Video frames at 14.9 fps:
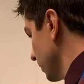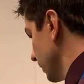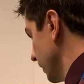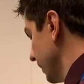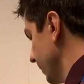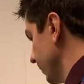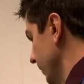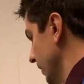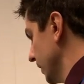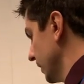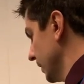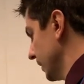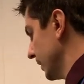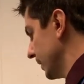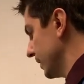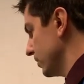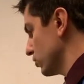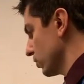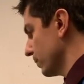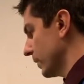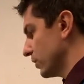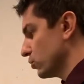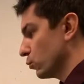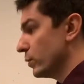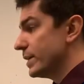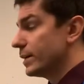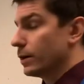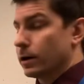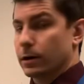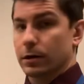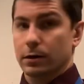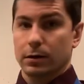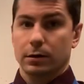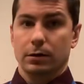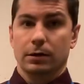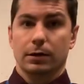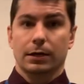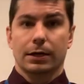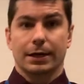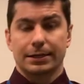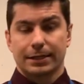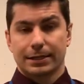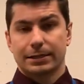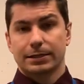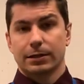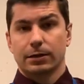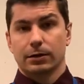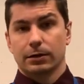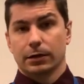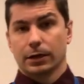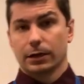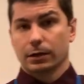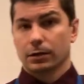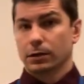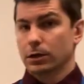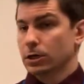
Okay? These are much weaker, as I said earlier.